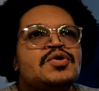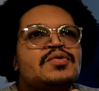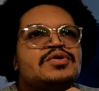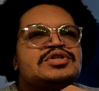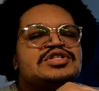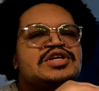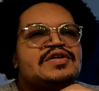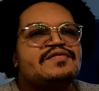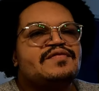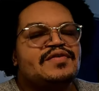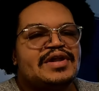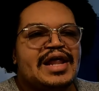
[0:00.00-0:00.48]

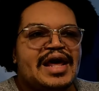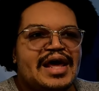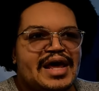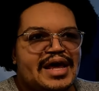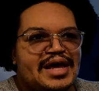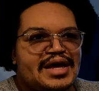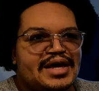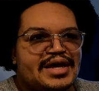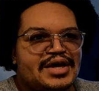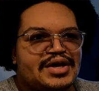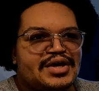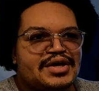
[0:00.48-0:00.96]
With
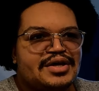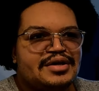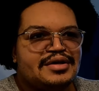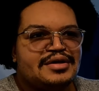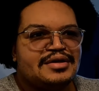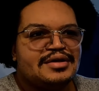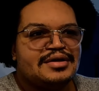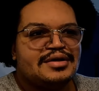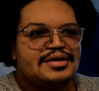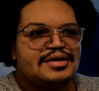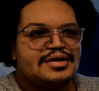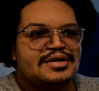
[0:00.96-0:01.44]
Chick-fil-A,
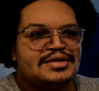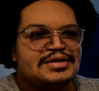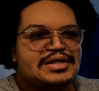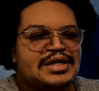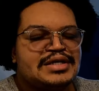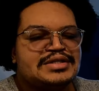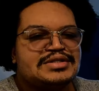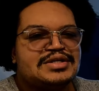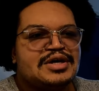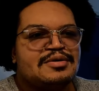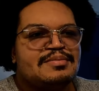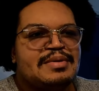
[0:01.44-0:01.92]

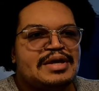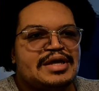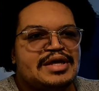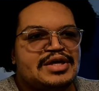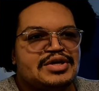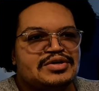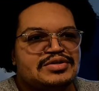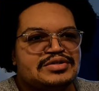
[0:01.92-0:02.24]
they start making